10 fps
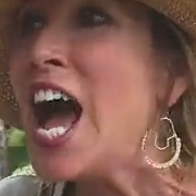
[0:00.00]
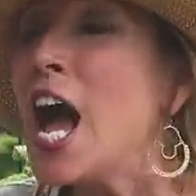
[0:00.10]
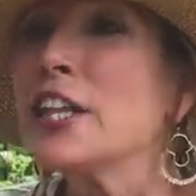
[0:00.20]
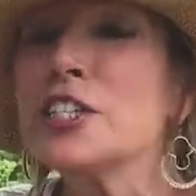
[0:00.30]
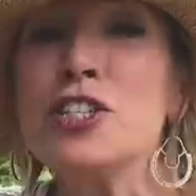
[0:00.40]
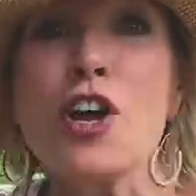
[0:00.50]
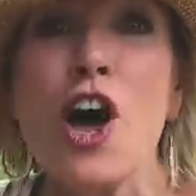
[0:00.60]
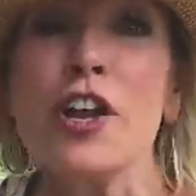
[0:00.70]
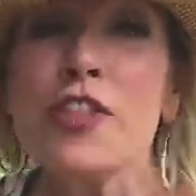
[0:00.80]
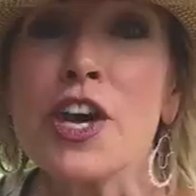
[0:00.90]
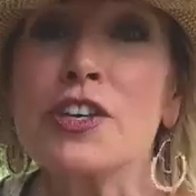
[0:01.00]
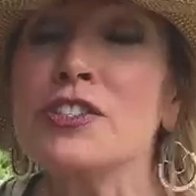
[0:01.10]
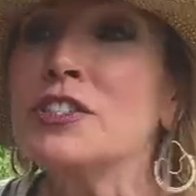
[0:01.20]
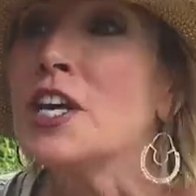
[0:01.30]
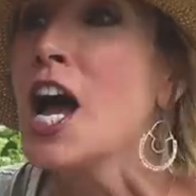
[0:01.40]
I, I listen to all of
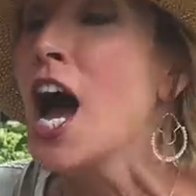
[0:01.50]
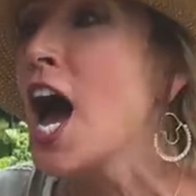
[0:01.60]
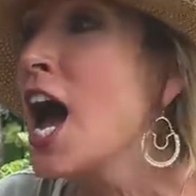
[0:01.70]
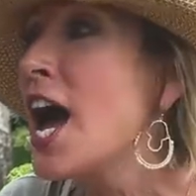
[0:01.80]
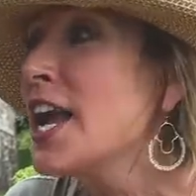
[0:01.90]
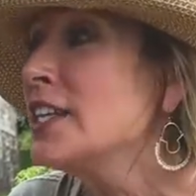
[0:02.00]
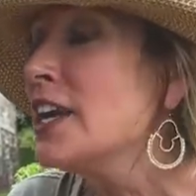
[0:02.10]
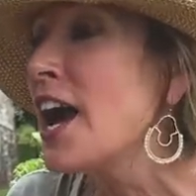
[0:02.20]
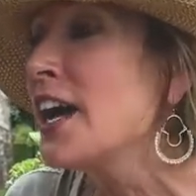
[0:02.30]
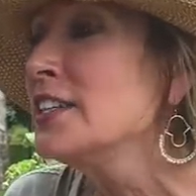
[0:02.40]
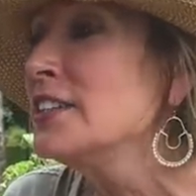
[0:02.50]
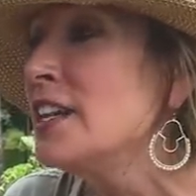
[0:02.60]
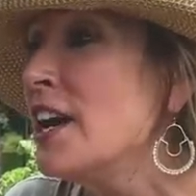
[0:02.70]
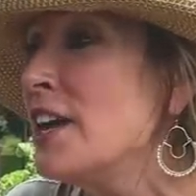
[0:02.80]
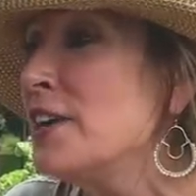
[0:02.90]
those. I, I
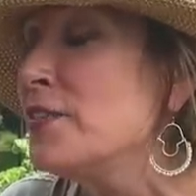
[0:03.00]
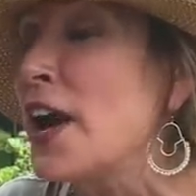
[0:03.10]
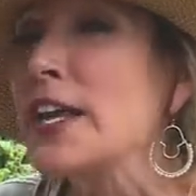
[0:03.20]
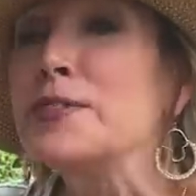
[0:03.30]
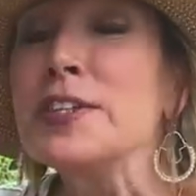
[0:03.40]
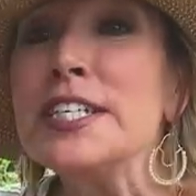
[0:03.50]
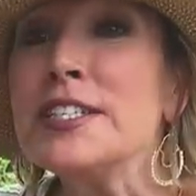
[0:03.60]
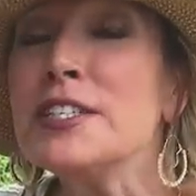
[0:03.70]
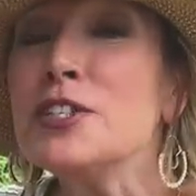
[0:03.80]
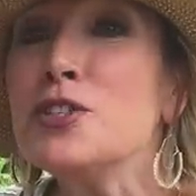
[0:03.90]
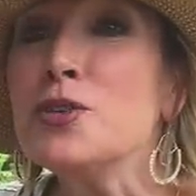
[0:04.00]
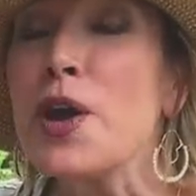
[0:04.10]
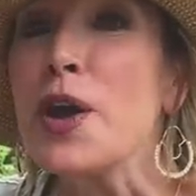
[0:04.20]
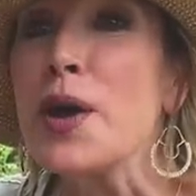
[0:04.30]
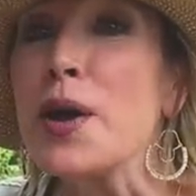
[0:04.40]
love, I listen
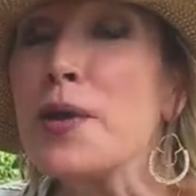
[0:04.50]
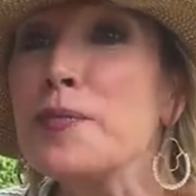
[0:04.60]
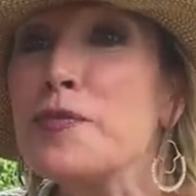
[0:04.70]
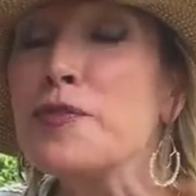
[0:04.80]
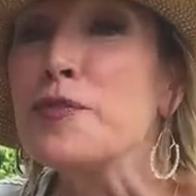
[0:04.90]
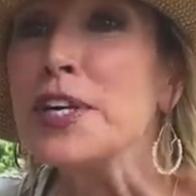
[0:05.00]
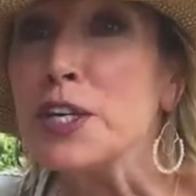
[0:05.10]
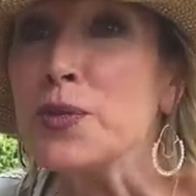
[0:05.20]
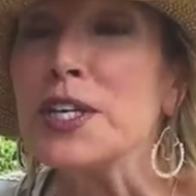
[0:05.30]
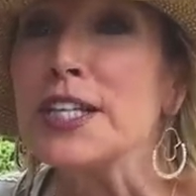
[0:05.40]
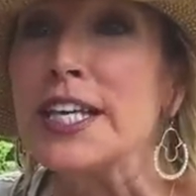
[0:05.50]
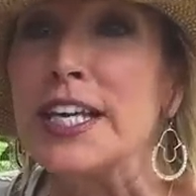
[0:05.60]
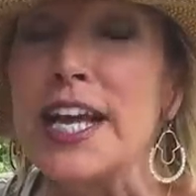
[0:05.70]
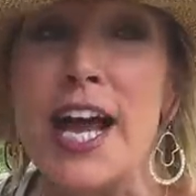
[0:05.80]
um, frequently.